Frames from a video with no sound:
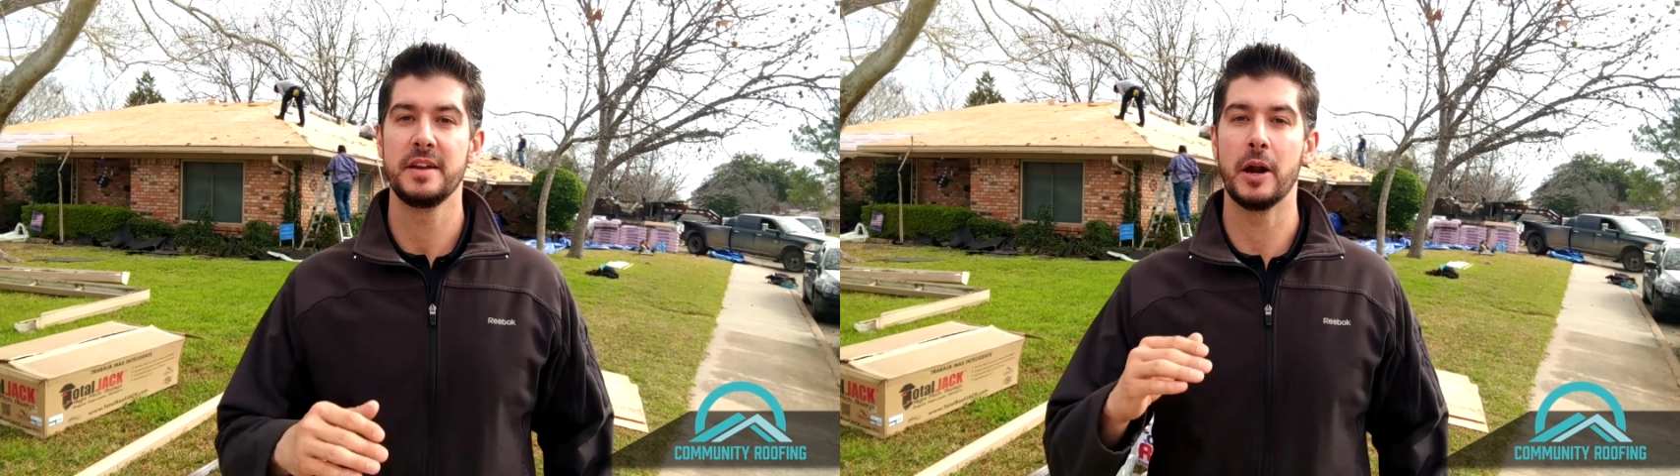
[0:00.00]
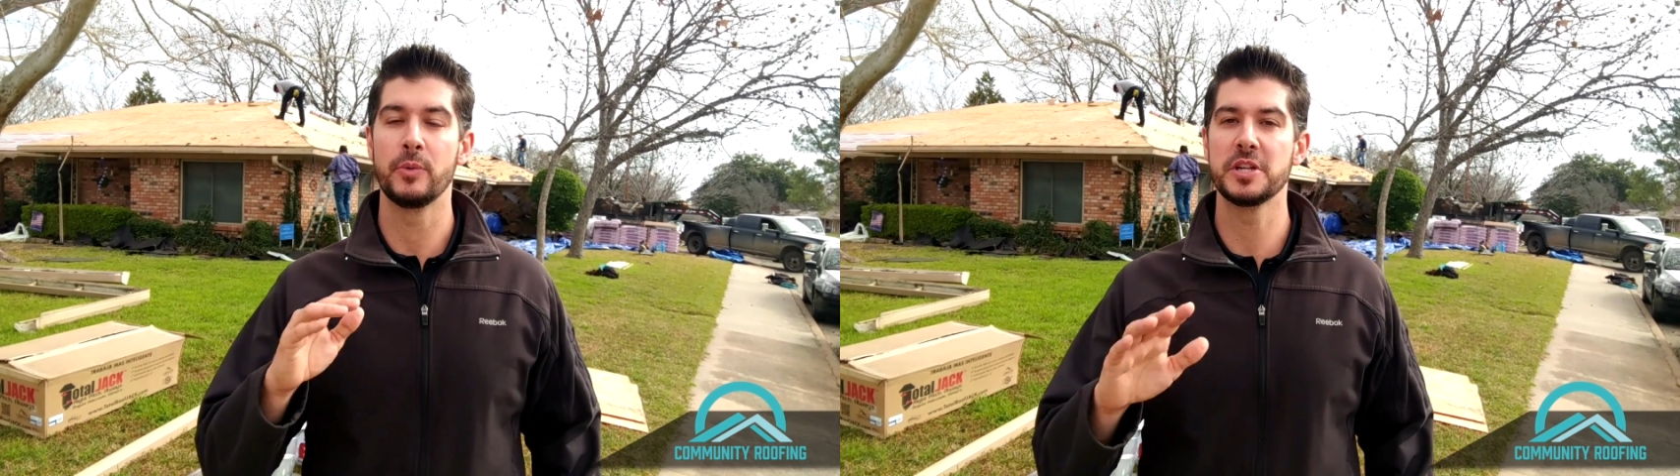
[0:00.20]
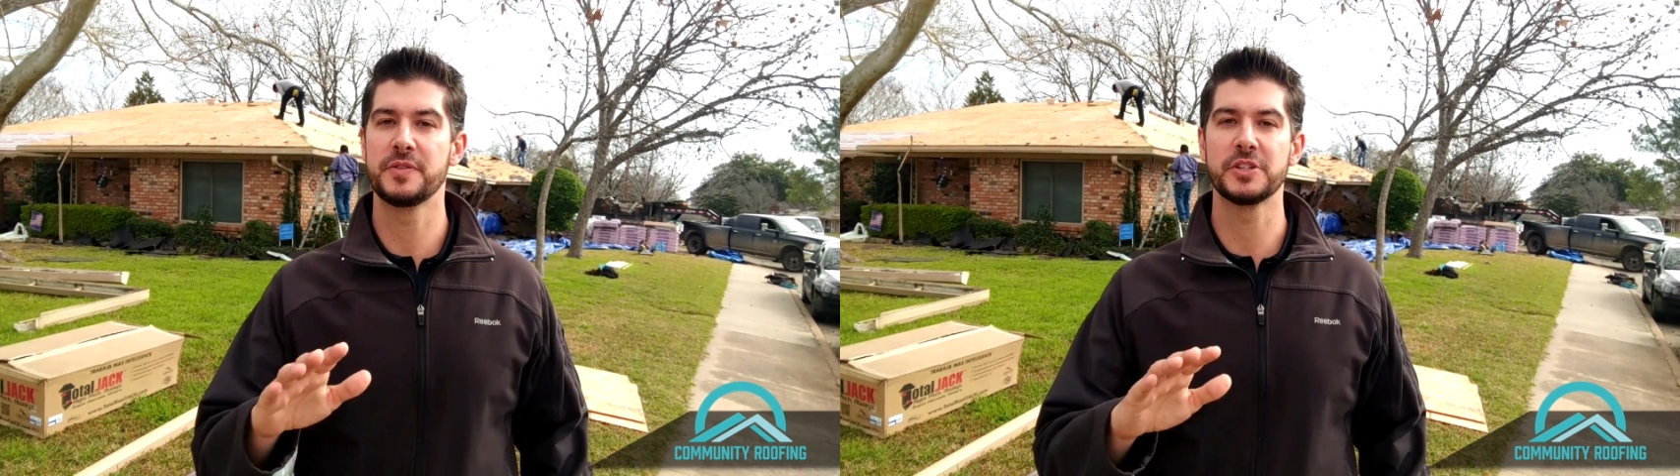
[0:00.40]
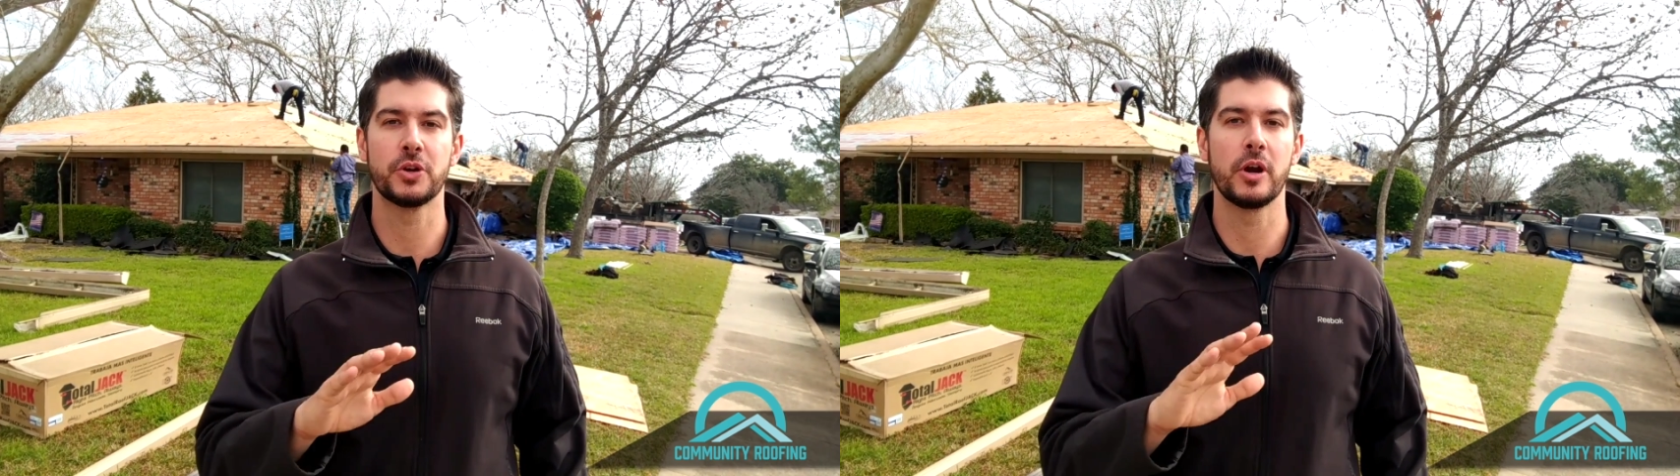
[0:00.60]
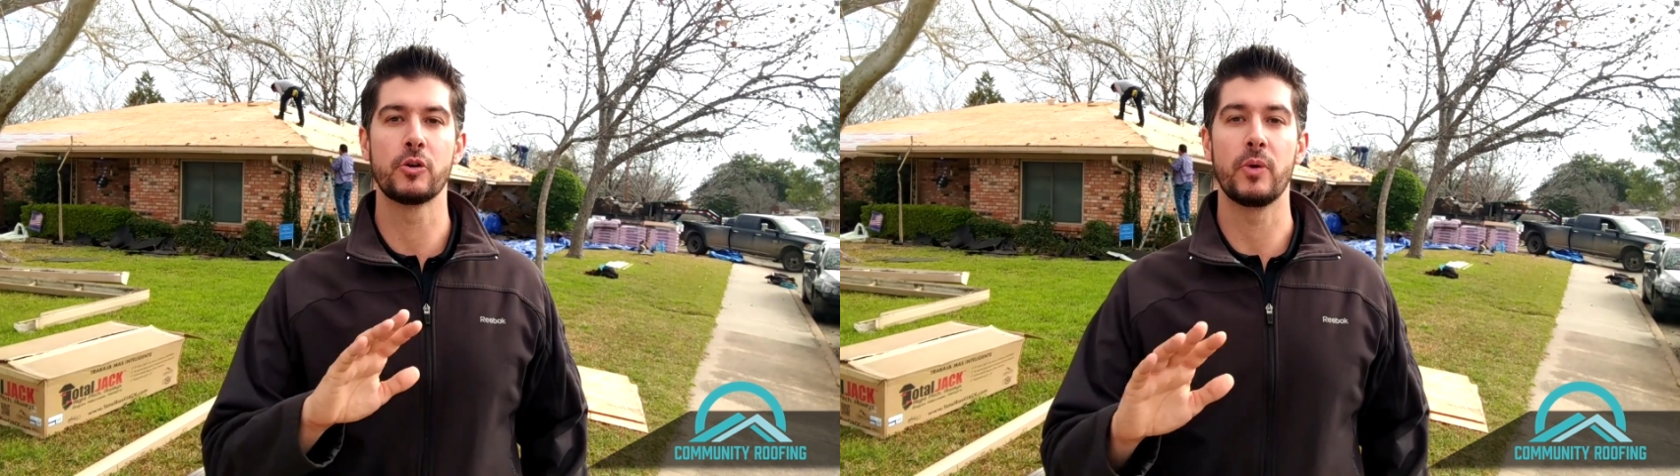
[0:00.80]
Now ridge
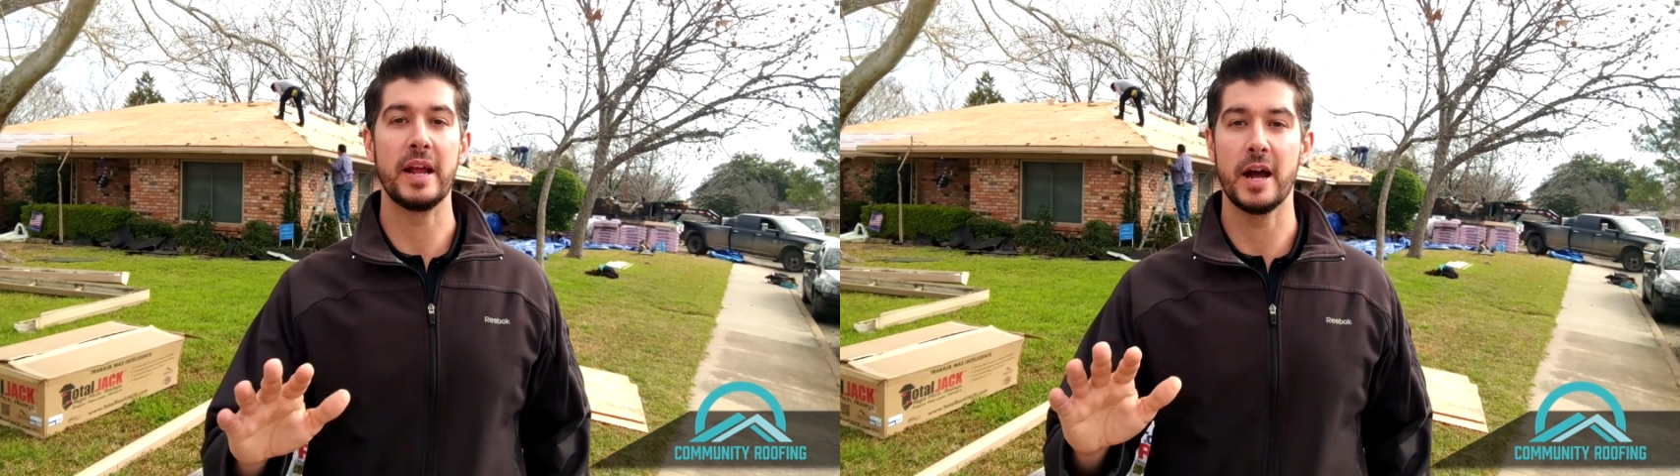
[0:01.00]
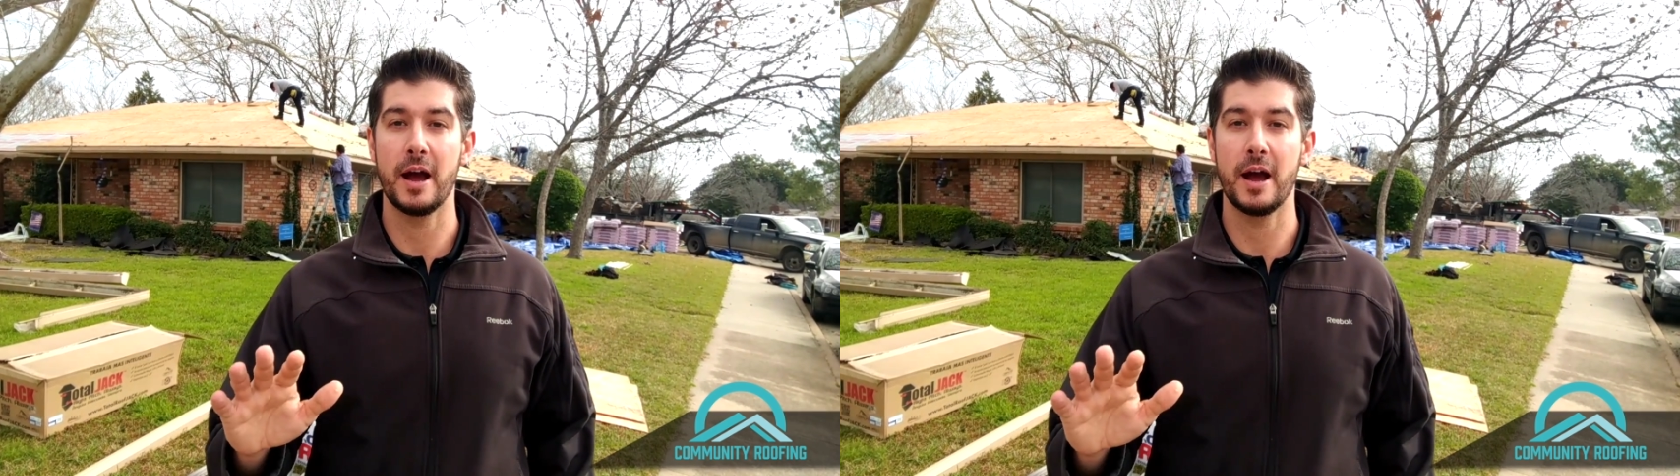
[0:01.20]
vents are a great